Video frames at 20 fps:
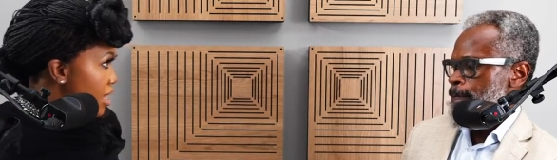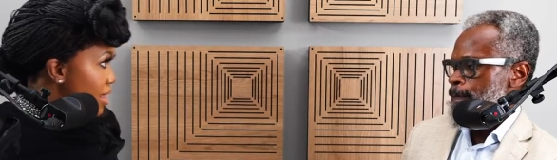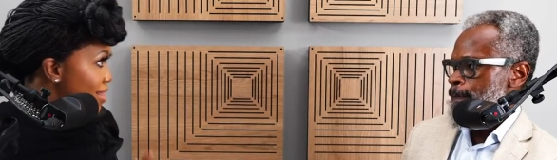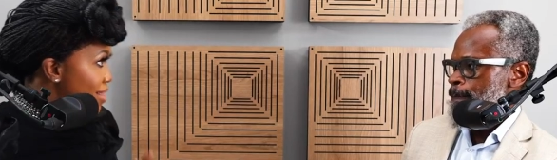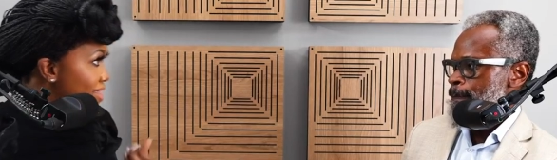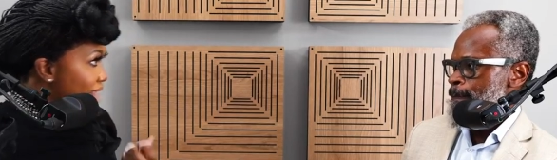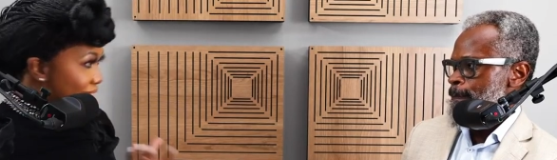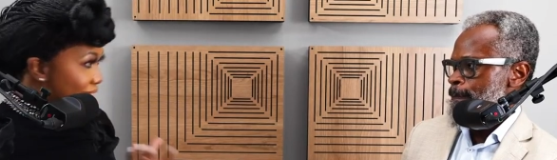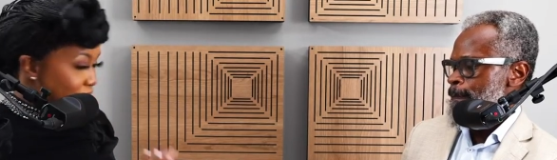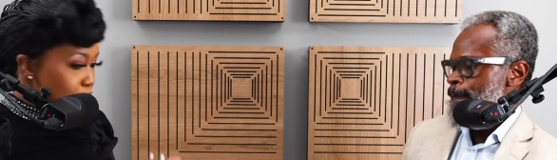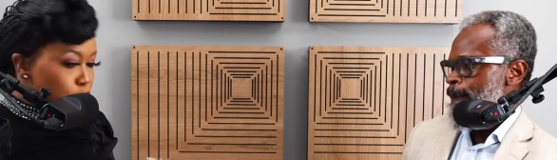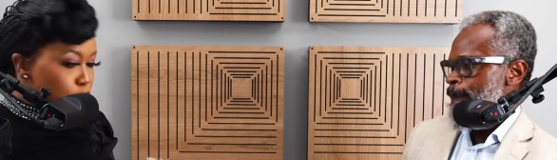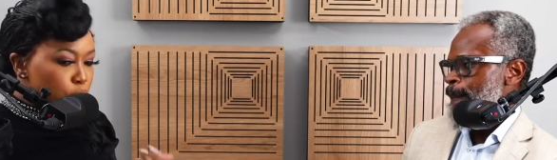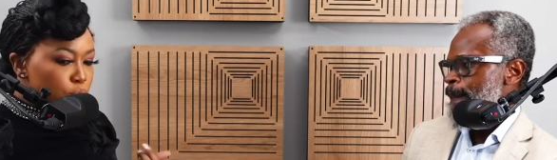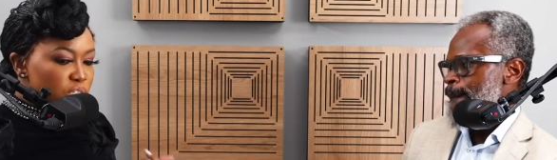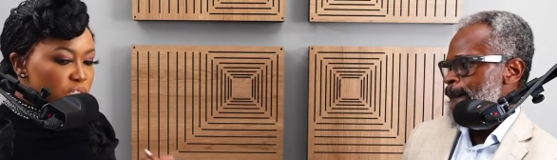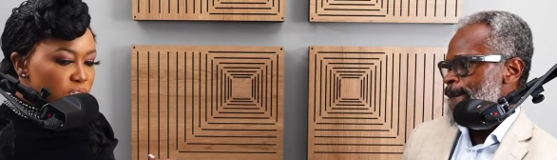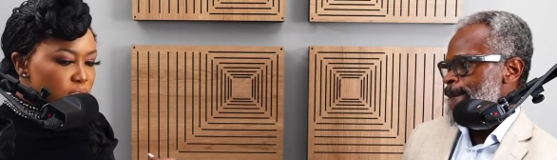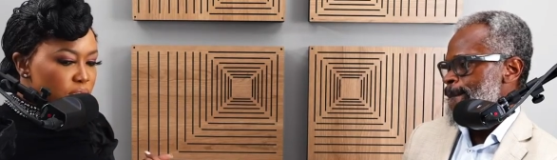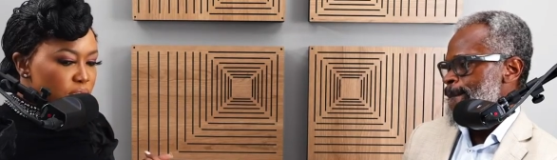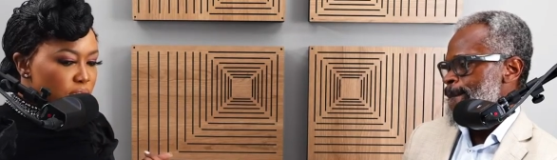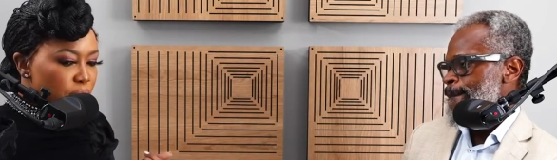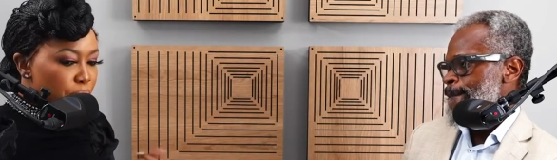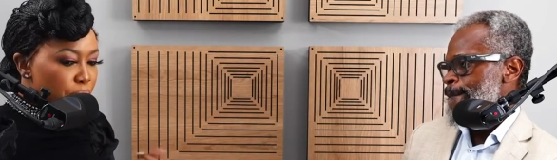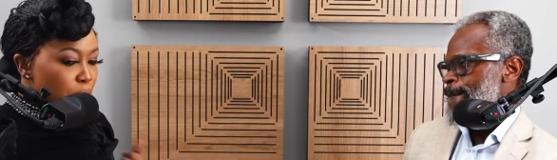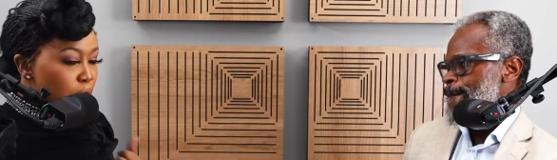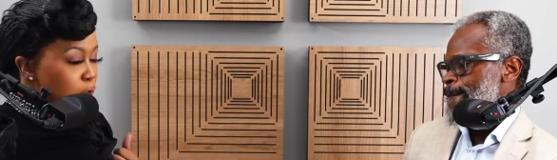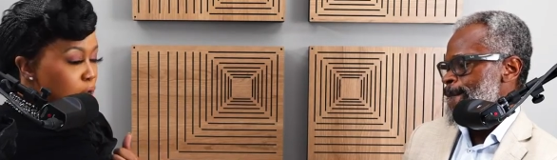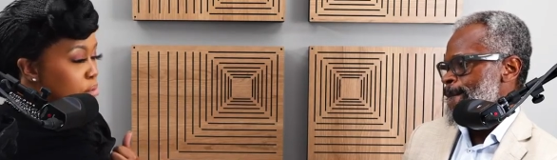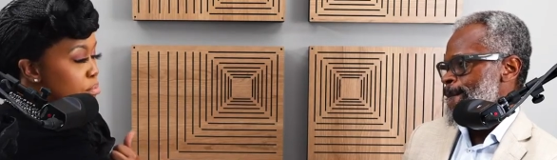Speaker 1: that
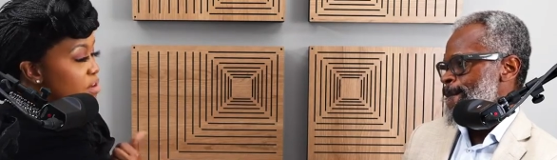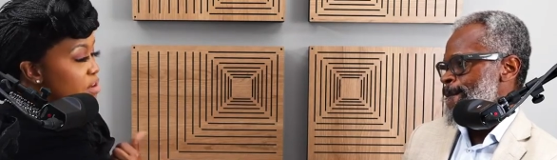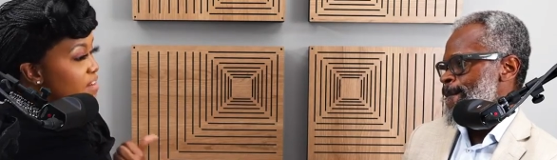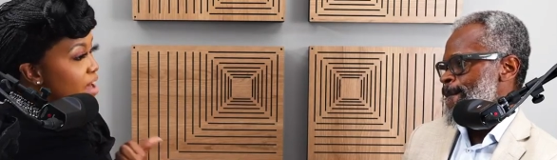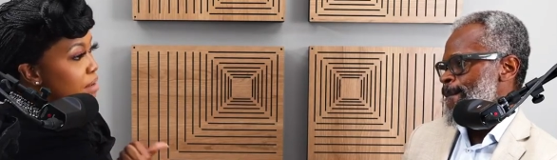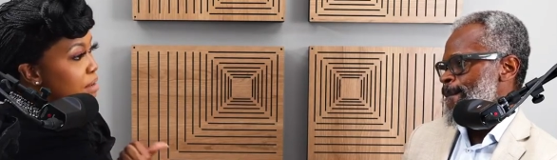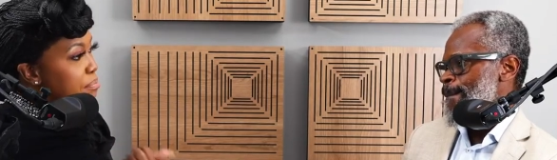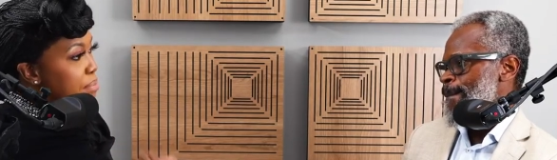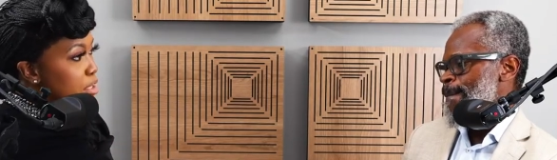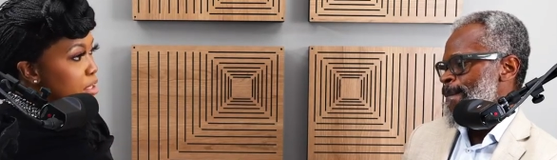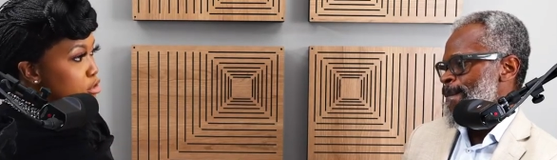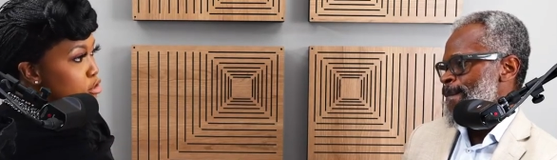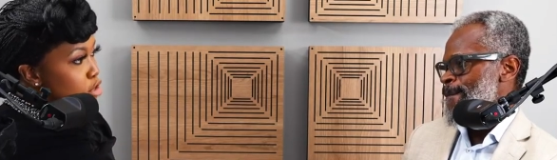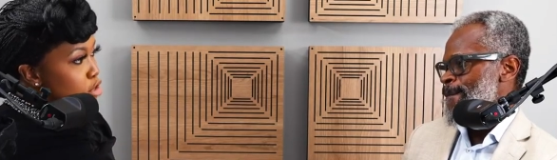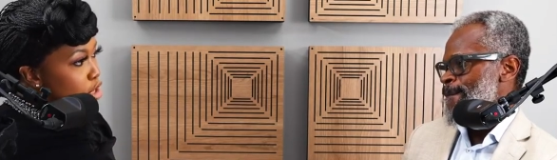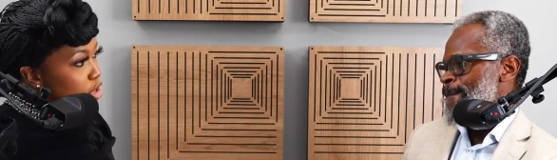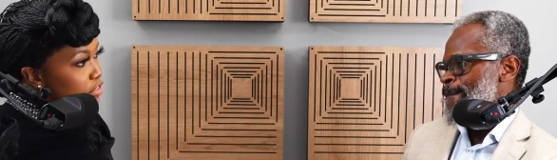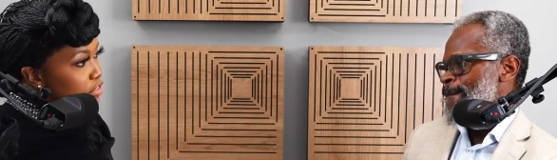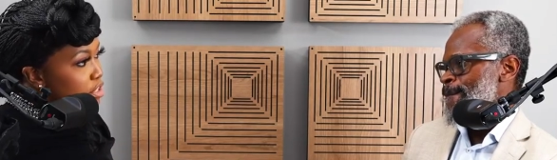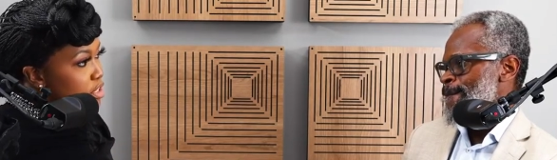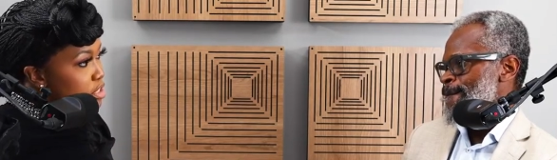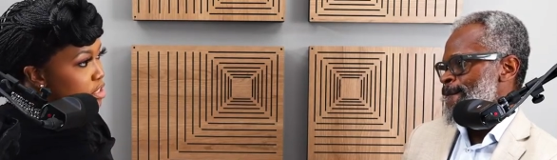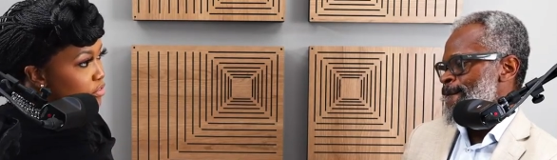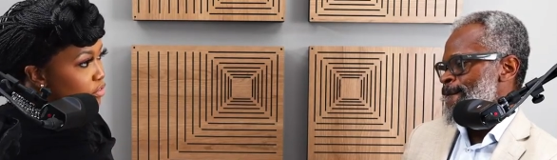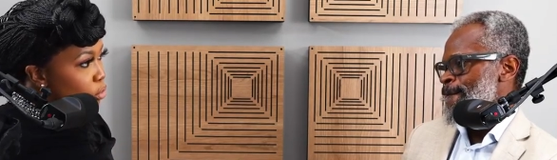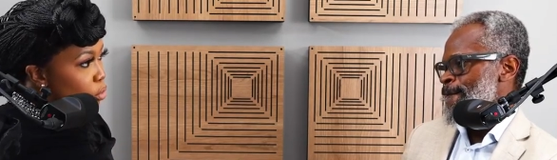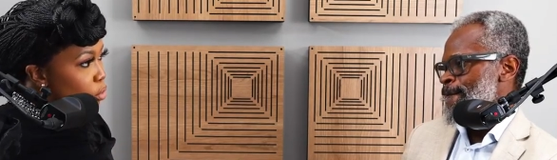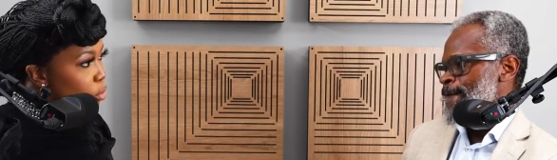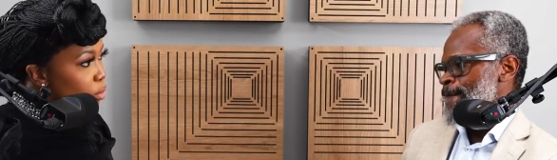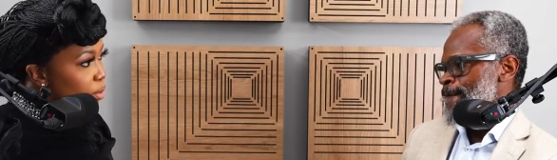ecosystem provide better service
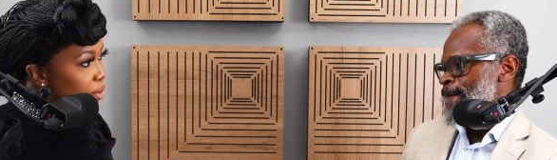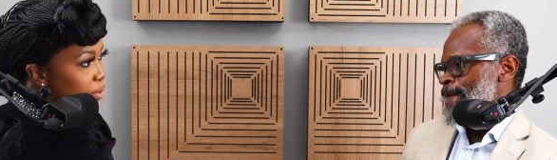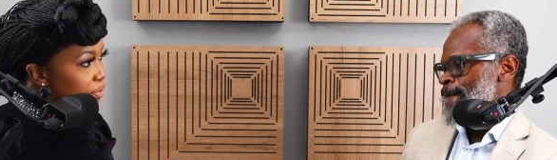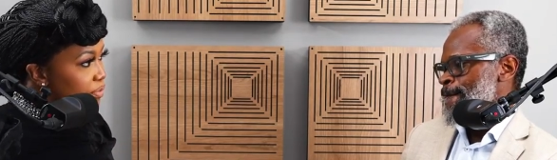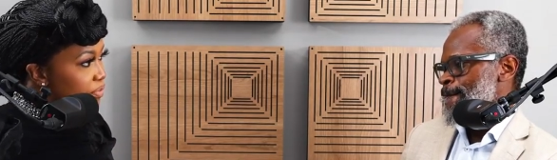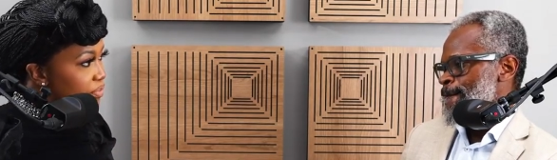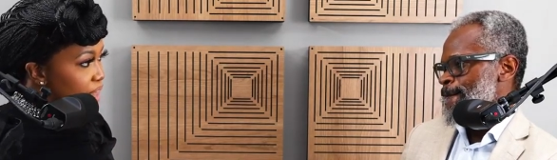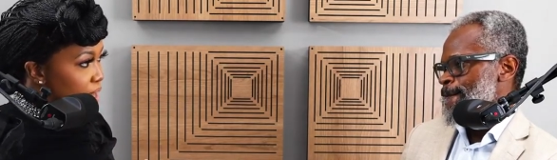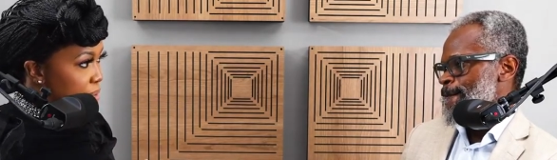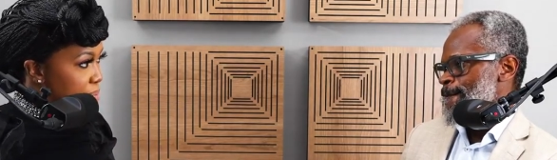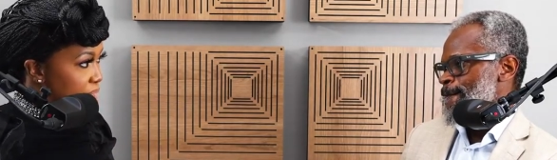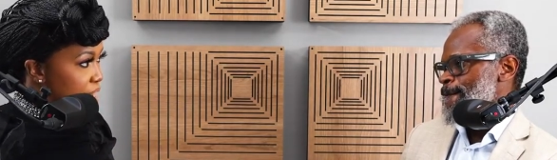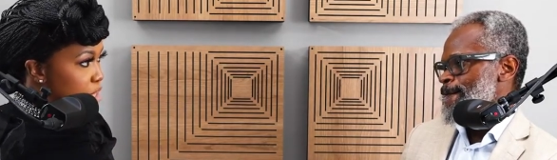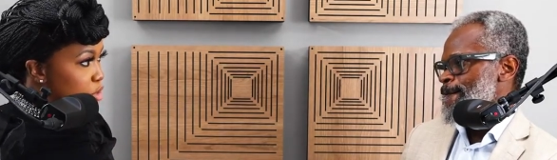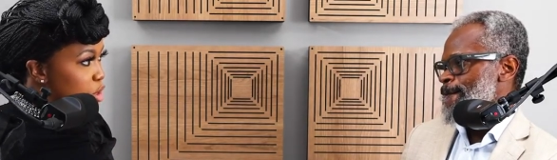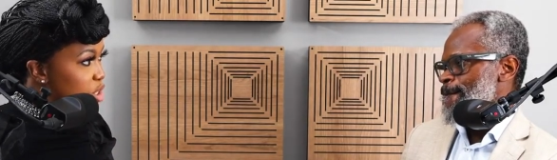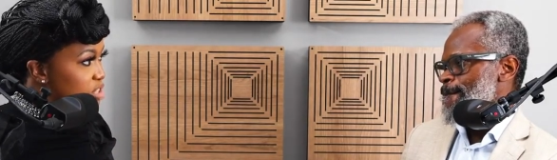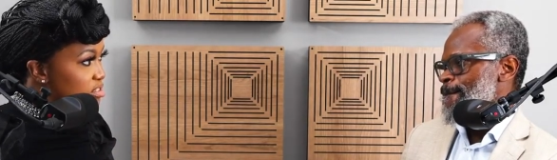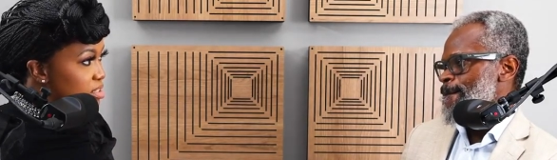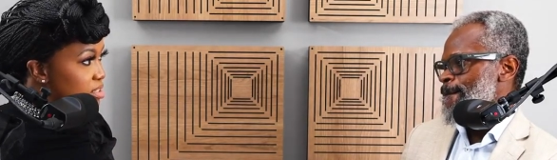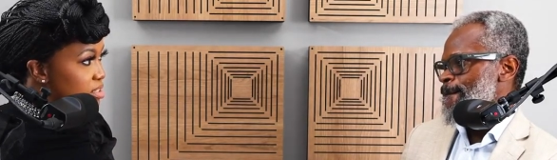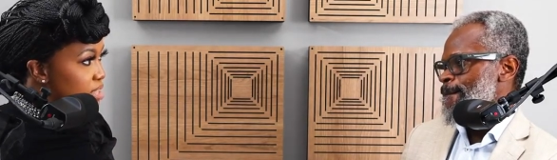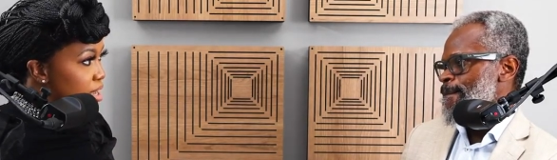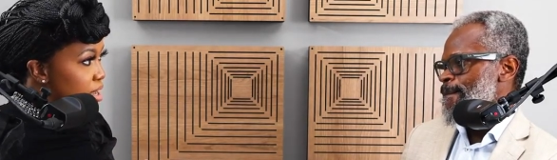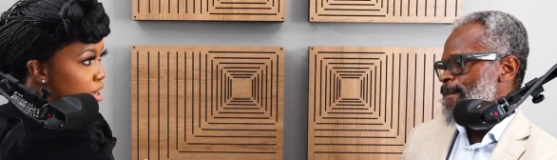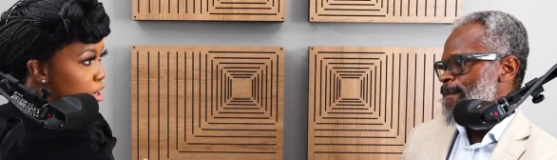for their patients